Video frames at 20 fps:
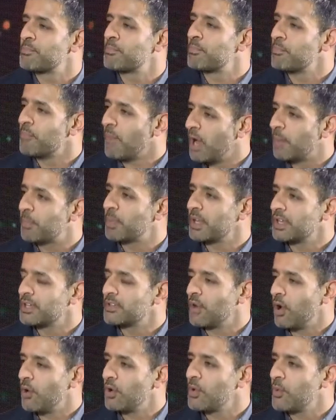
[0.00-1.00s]
Mape
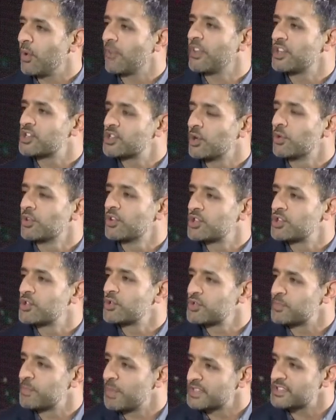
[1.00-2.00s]
only want their children to do
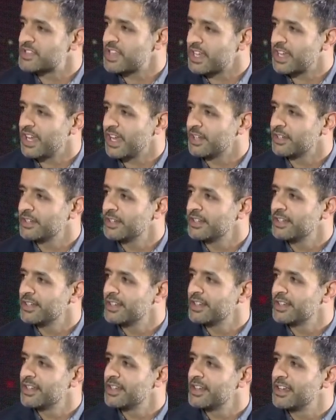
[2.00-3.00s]
as best they can.
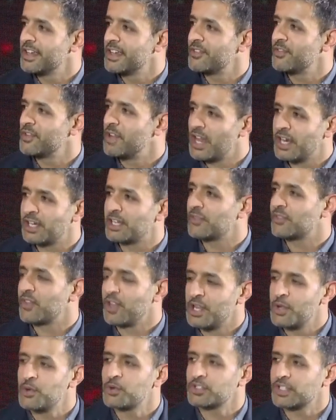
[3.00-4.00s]
Even negative than
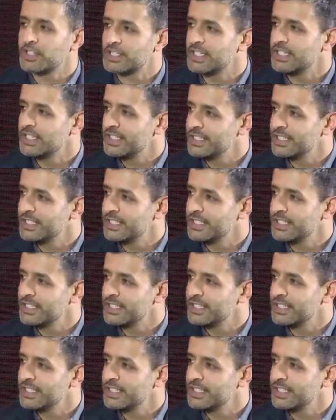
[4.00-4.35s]
Iho Sagadi.